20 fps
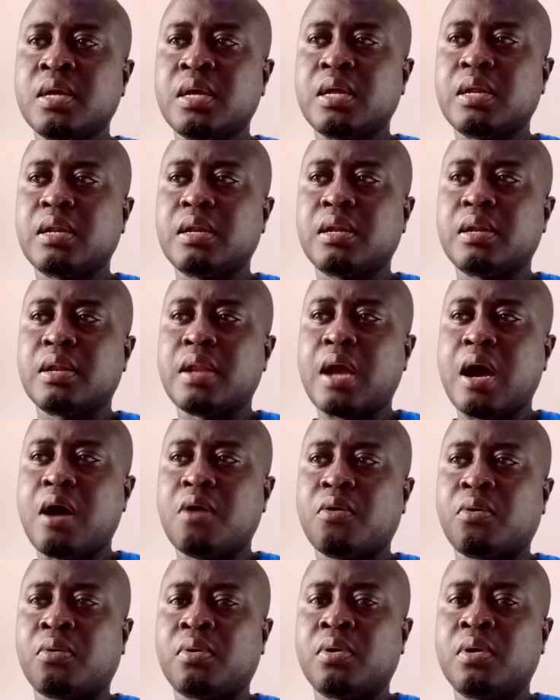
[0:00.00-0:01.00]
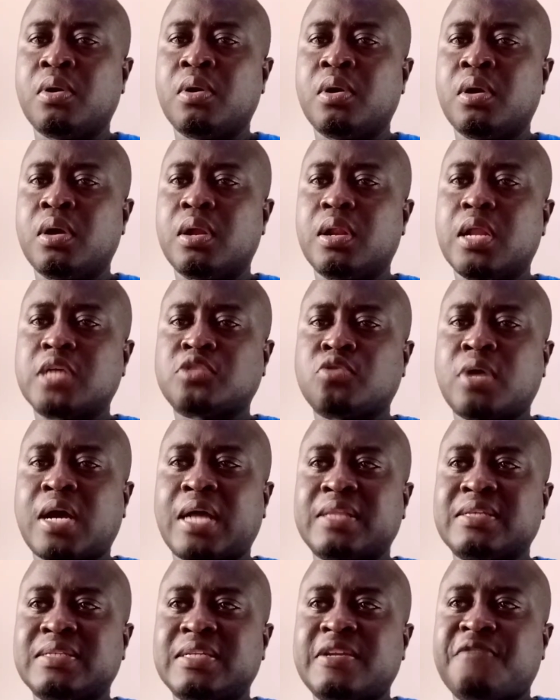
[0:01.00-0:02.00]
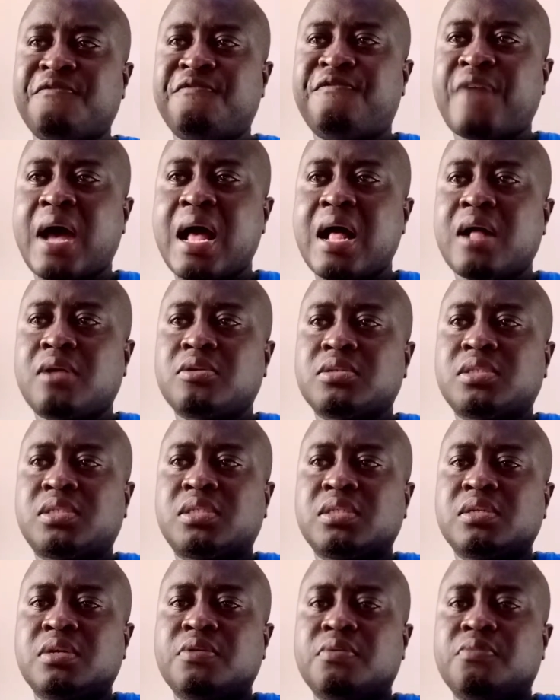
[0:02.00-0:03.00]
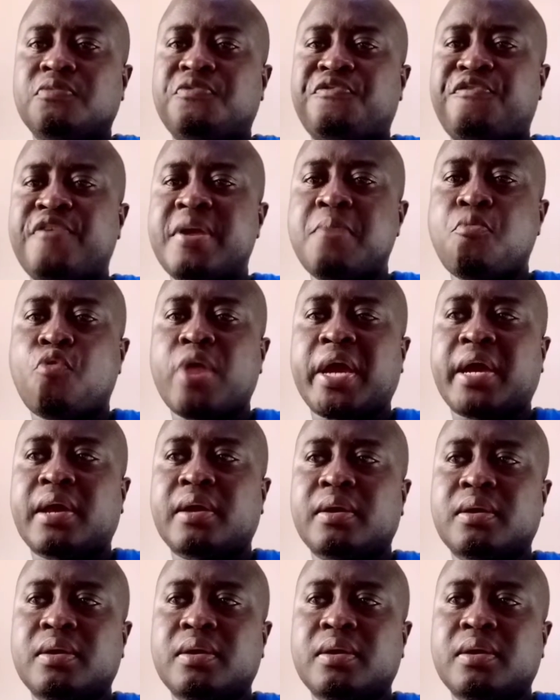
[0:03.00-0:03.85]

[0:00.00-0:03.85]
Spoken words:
Now, let's look at the VALS framework.